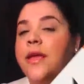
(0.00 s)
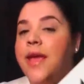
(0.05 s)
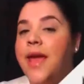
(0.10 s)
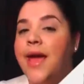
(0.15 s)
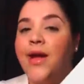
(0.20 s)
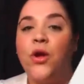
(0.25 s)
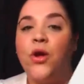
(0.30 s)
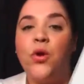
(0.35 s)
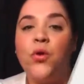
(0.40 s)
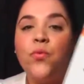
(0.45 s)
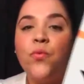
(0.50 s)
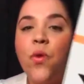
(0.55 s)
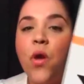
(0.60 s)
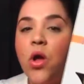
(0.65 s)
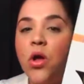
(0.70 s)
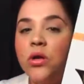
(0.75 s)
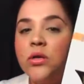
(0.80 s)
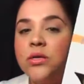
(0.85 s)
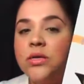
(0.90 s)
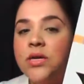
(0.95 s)
go wrong.
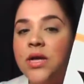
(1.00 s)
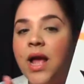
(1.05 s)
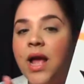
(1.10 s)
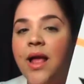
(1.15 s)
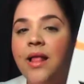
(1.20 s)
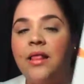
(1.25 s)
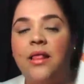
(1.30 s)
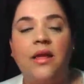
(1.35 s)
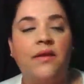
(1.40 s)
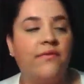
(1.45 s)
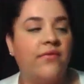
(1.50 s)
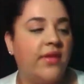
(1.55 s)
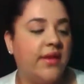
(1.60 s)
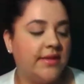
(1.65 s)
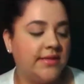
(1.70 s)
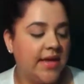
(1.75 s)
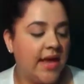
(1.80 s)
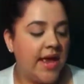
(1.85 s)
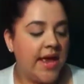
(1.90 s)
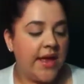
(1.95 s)
I love this.
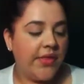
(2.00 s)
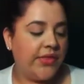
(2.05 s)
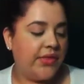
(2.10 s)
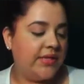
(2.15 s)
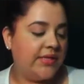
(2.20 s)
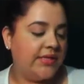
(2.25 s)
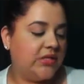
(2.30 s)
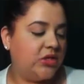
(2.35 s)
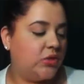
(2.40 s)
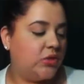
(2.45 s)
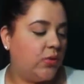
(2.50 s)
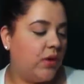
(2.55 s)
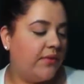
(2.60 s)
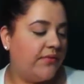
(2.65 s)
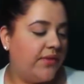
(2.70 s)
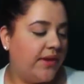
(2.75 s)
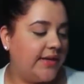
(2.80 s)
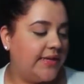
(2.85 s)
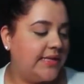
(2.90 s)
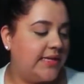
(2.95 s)
This is
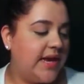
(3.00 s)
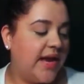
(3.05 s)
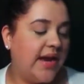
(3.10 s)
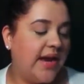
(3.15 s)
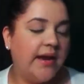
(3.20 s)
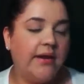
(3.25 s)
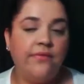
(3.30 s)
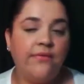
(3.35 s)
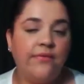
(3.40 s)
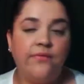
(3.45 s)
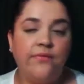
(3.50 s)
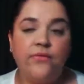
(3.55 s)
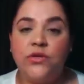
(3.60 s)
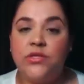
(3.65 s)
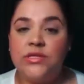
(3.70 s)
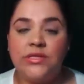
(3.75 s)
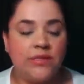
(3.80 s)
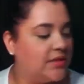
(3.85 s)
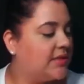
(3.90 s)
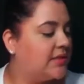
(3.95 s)
$12.99 for
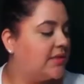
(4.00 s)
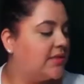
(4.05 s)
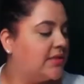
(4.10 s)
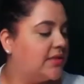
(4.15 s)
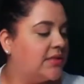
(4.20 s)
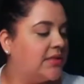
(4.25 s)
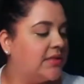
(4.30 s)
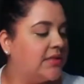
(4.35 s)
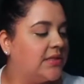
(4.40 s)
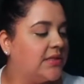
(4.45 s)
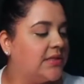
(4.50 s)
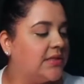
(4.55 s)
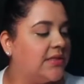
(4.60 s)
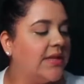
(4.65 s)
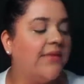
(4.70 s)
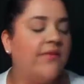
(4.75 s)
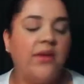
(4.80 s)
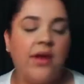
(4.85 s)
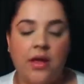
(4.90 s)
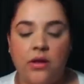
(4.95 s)
7
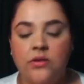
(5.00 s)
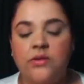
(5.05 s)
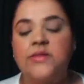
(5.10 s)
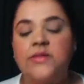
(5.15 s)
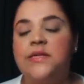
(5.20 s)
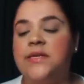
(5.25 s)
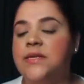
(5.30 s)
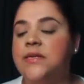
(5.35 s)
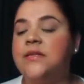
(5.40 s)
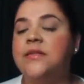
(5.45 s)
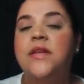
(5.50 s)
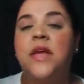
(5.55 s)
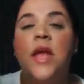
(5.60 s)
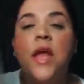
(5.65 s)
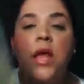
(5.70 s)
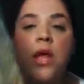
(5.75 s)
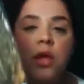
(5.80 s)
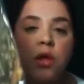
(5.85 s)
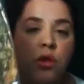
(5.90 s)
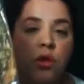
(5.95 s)
ounces.
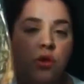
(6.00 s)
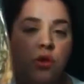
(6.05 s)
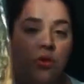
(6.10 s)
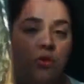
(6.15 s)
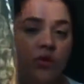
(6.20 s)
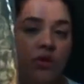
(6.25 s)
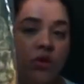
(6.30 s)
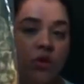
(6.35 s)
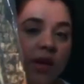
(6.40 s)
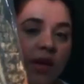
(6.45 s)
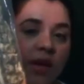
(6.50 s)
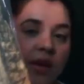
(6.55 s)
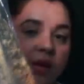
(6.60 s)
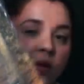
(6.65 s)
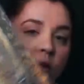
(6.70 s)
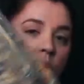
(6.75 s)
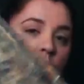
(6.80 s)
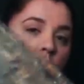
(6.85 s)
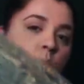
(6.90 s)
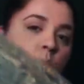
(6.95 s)
You do get
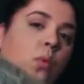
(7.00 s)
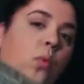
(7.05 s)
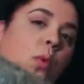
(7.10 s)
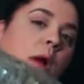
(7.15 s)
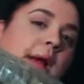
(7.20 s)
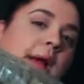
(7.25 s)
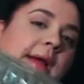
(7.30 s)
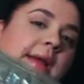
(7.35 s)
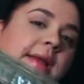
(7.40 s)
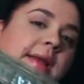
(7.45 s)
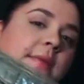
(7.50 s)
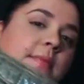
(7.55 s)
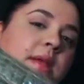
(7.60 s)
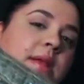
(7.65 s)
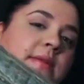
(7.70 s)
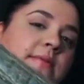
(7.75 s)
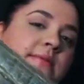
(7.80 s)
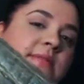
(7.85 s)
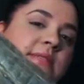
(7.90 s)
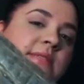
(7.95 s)
quite a bit of
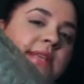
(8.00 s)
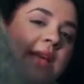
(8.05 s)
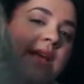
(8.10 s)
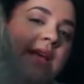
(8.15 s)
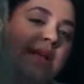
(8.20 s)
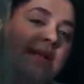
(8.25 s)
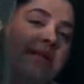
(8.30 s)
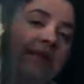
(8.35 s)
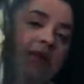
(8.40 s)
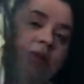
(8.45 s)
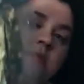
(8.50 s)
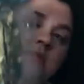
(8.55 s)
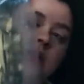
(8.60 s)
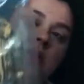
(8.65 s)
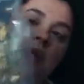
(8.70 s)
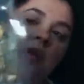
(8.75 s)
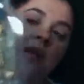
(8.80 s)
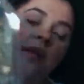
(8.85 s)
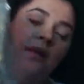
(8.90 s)
skin there.